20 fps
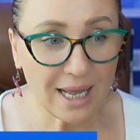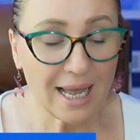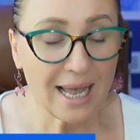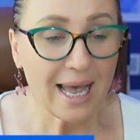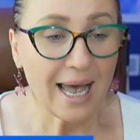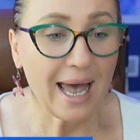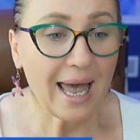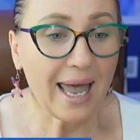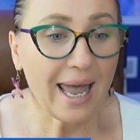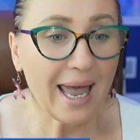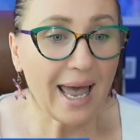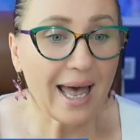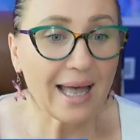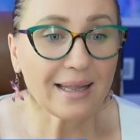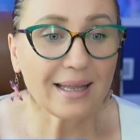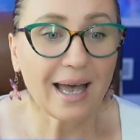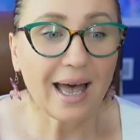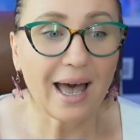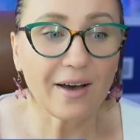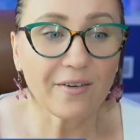
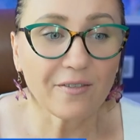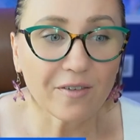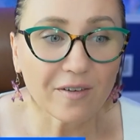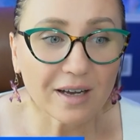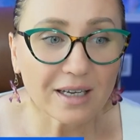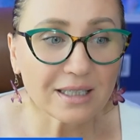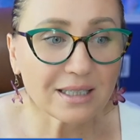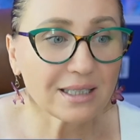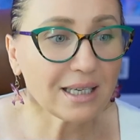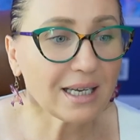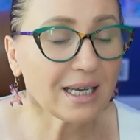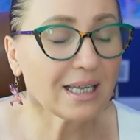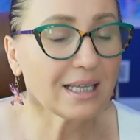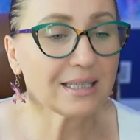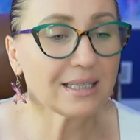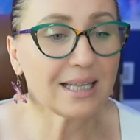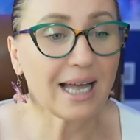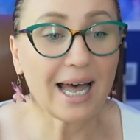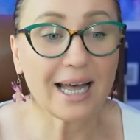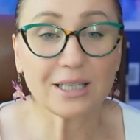and
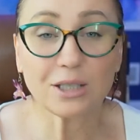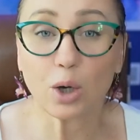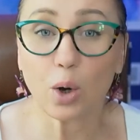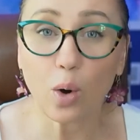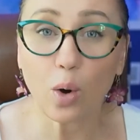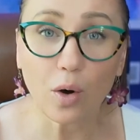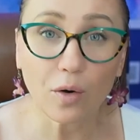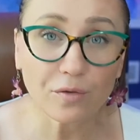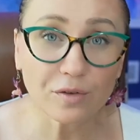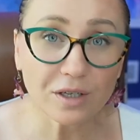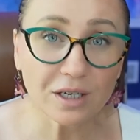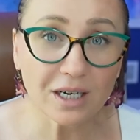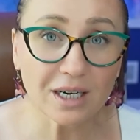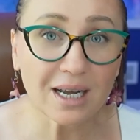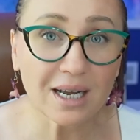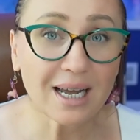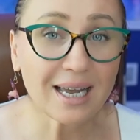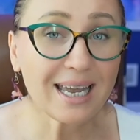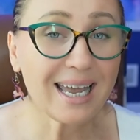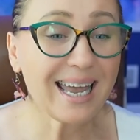everything that owner
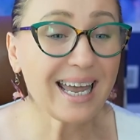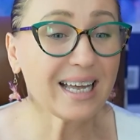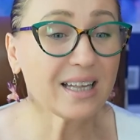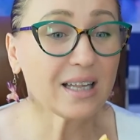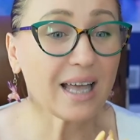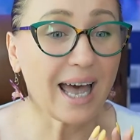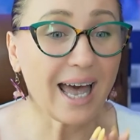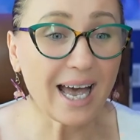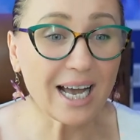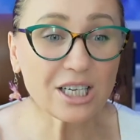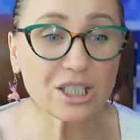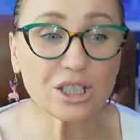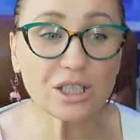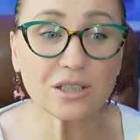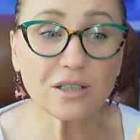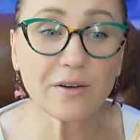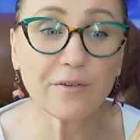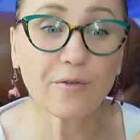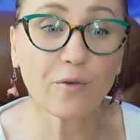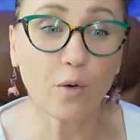can
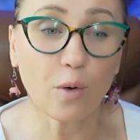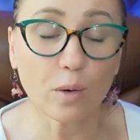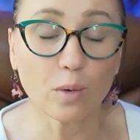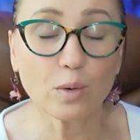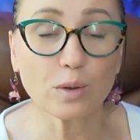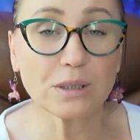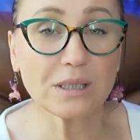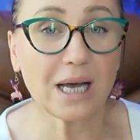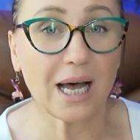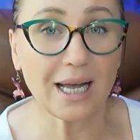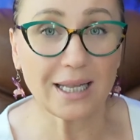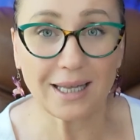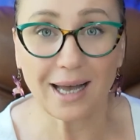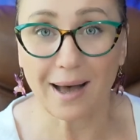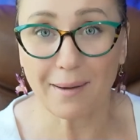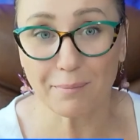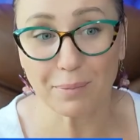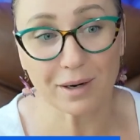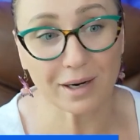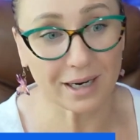actually focus on
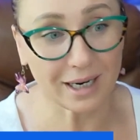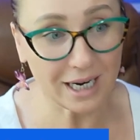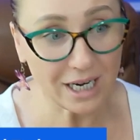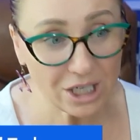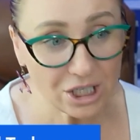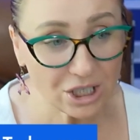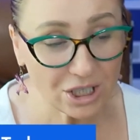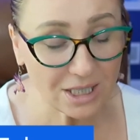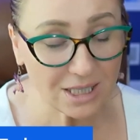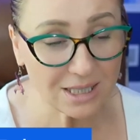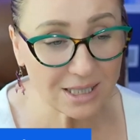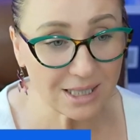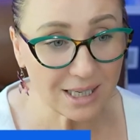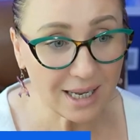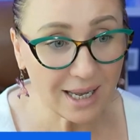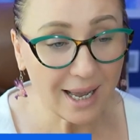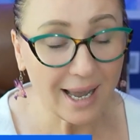operations,